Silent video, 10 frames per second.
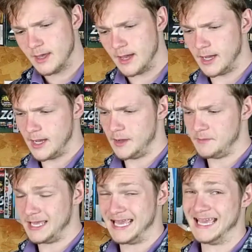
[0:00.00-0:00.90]

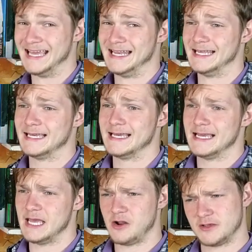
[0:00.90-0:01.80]
And
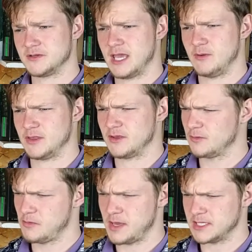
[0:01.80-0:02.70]
it also came with
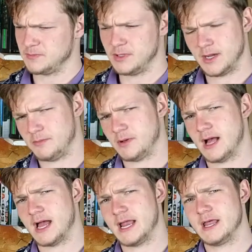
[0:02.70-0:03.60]
thermal paste
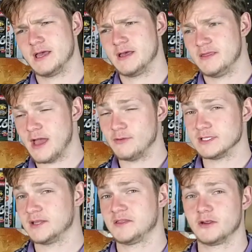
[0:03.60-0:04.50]
pre-applied. That was
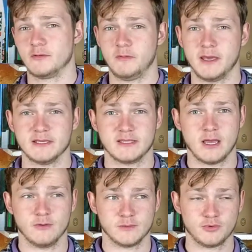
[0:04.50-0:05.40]
not the thermal paste
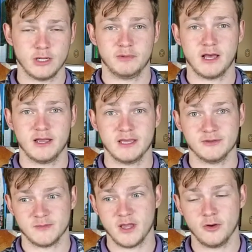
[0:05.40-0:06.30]
that was pre-applied. That
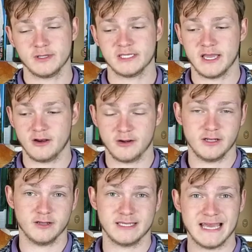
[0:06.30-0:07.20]
was my own because I had already
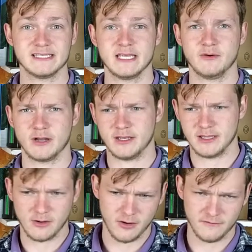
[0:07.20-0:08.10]
done testing when I
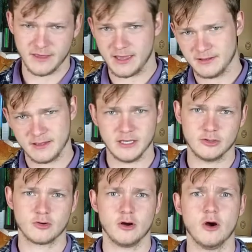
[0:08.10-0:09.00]
did all of that
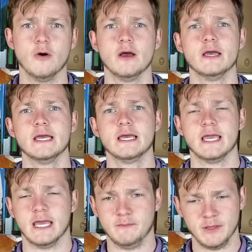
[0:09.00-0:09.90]
intro
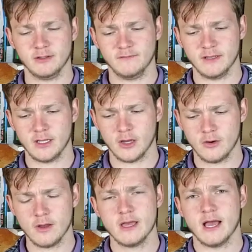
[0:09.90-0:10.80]
and build video.